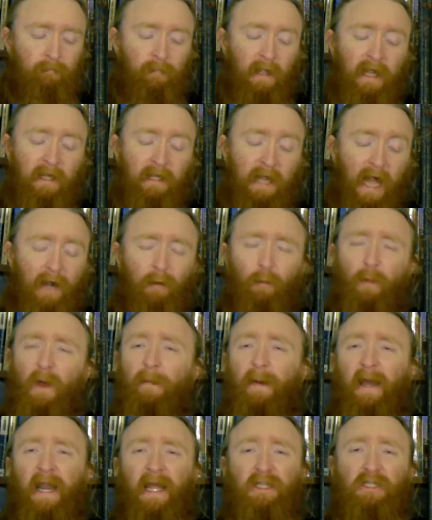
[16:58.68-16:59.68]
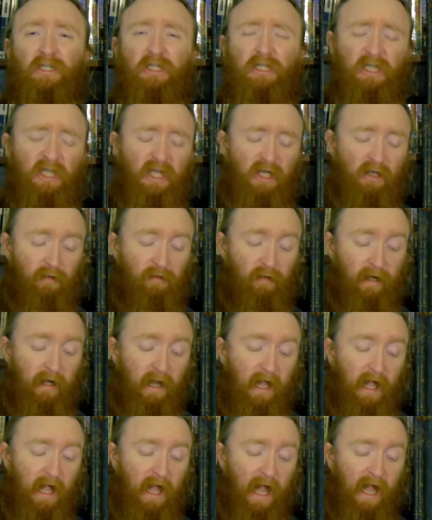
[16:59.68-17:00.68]
Men and women and
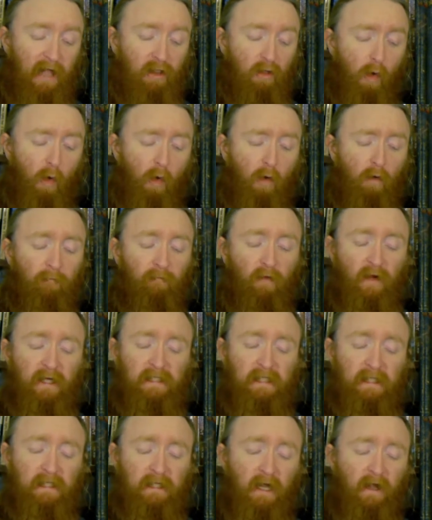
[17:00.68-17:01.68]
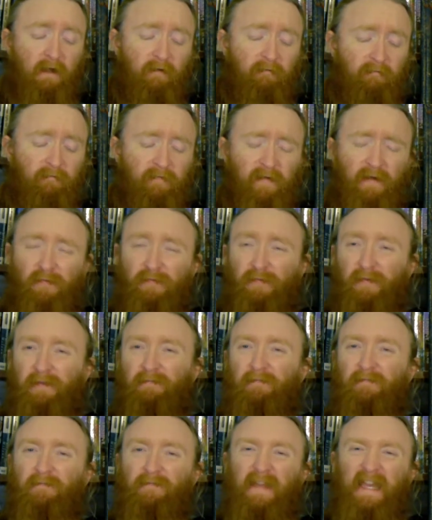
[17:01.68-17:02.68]
children, and all voices filled
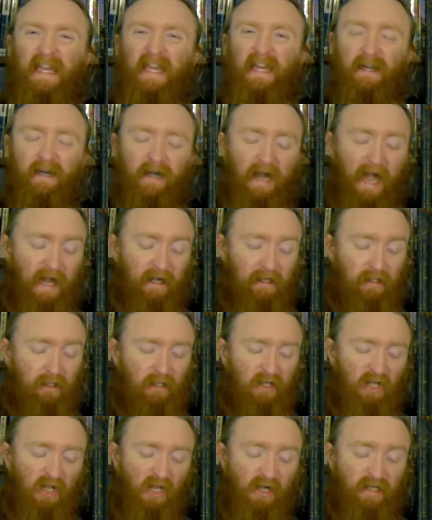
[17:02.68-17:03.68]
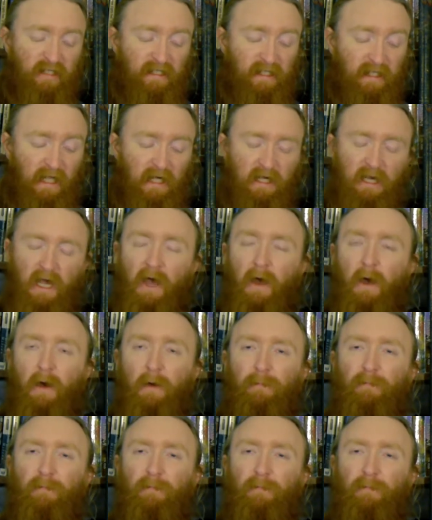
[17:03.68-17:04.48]
with fear and cursing and